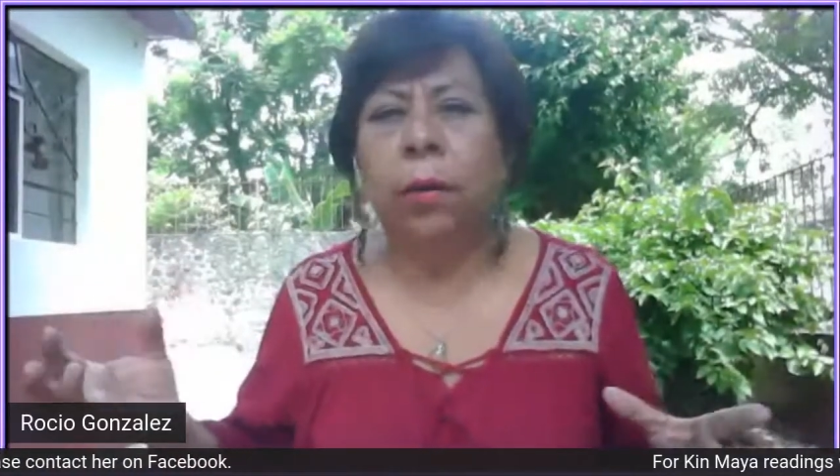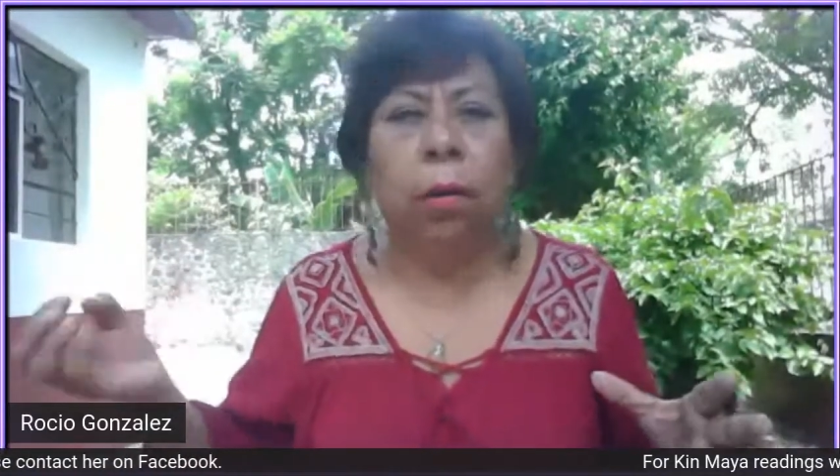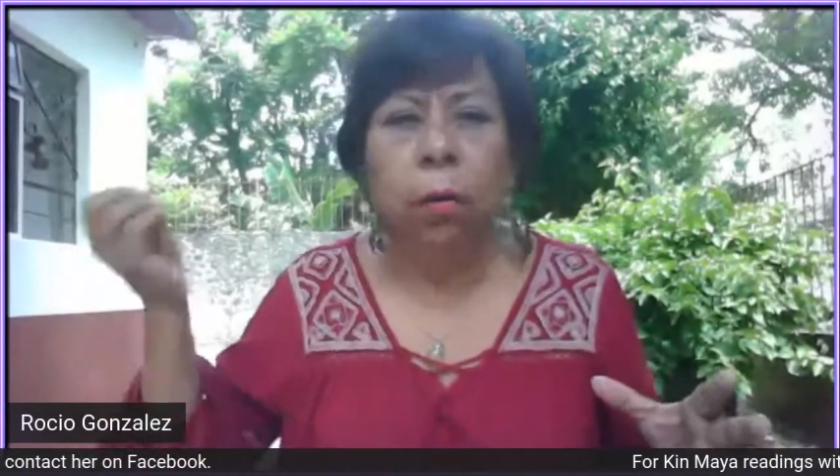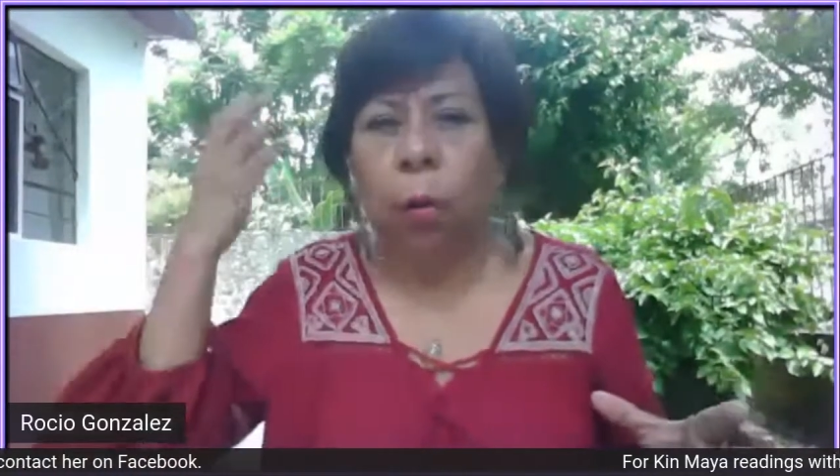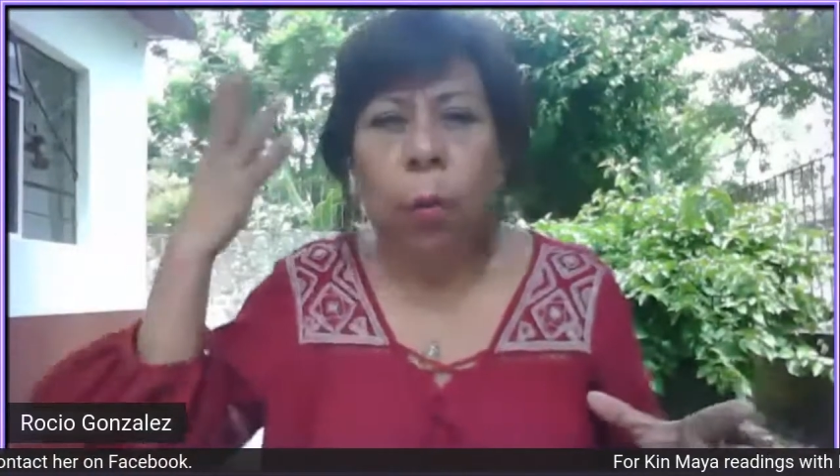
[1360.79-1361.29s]

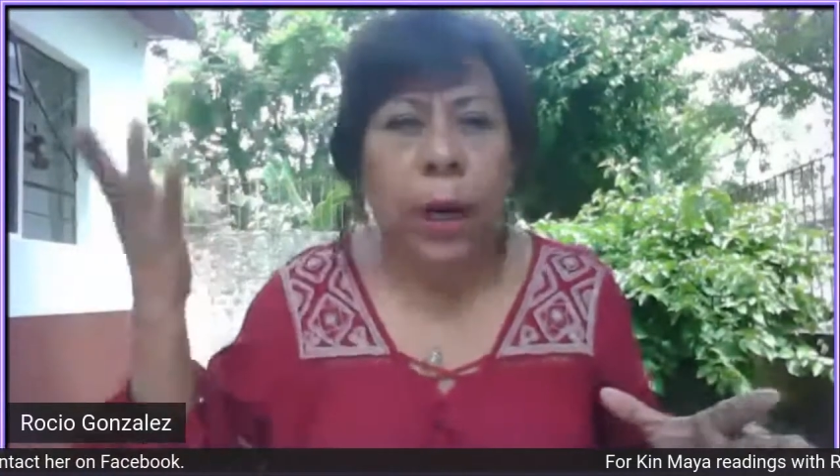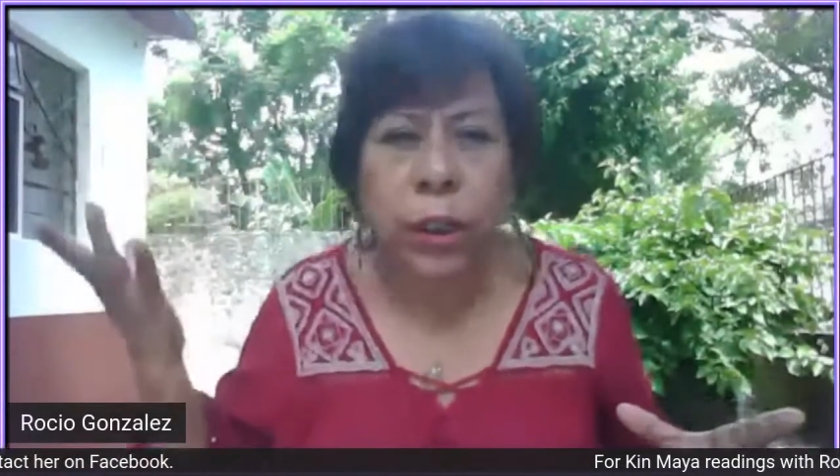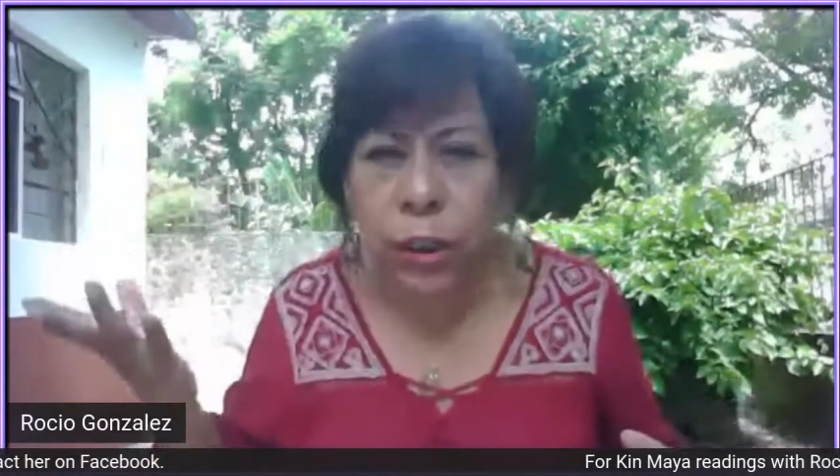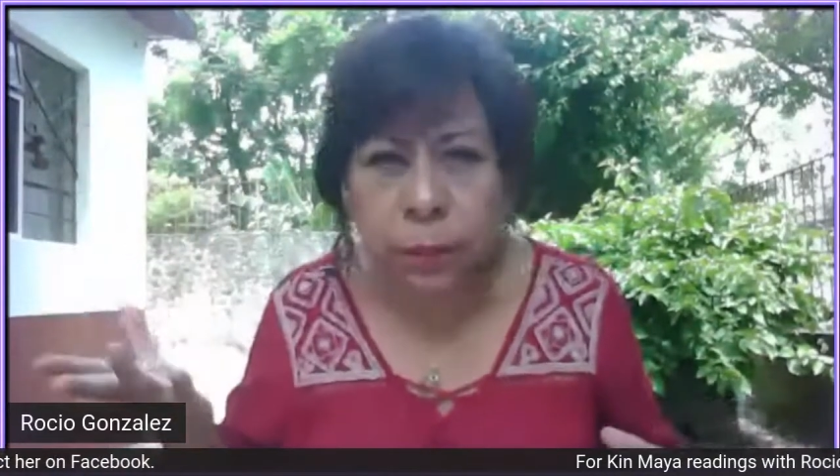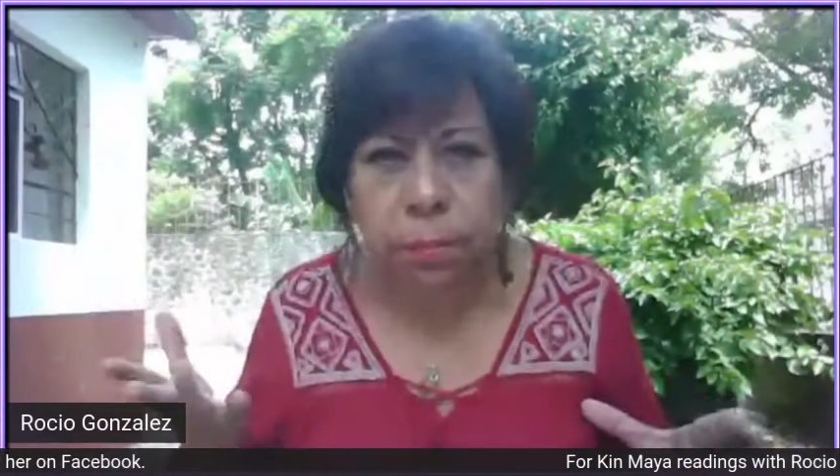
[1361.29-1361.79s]
cocoa
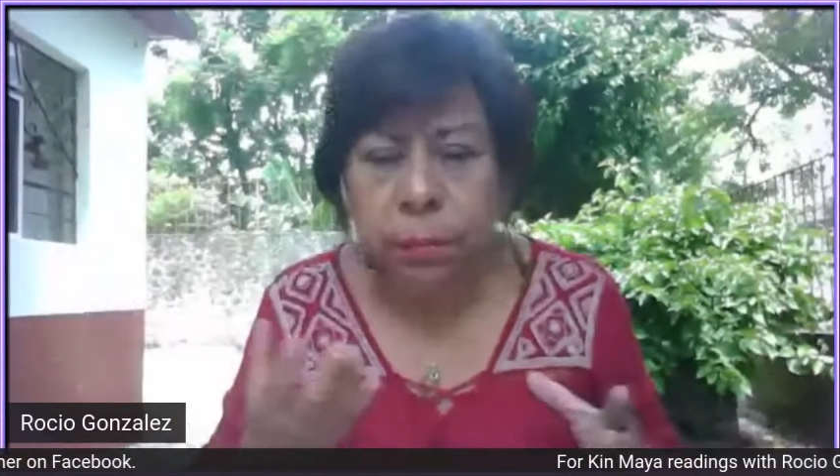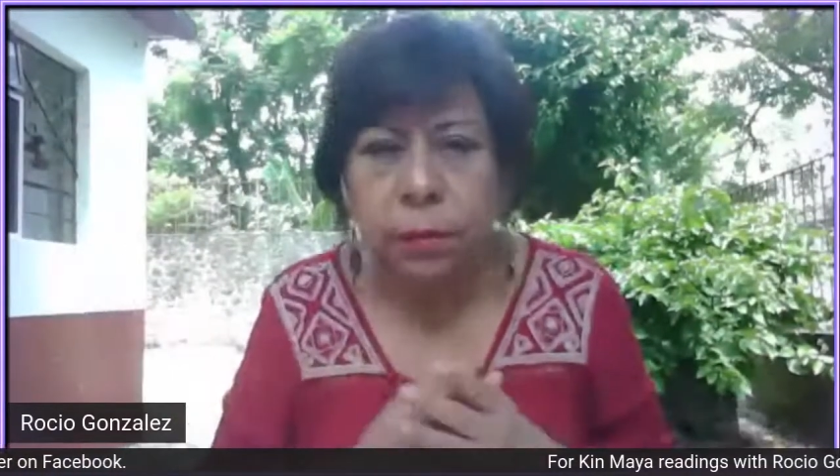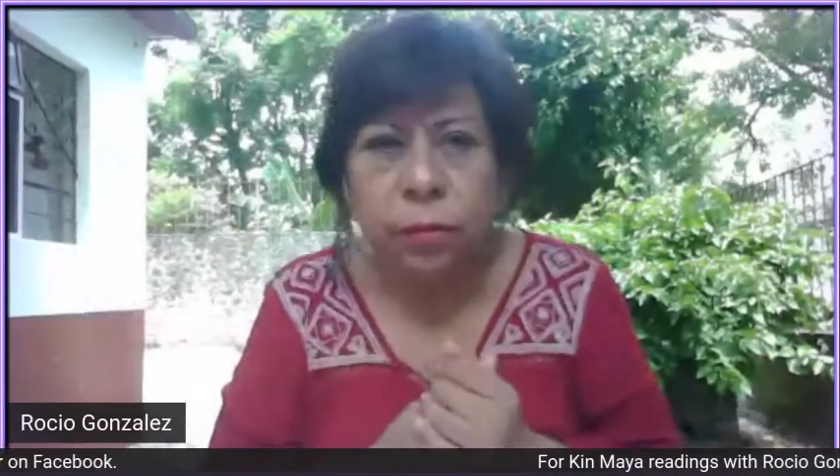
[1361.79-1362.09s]
wash in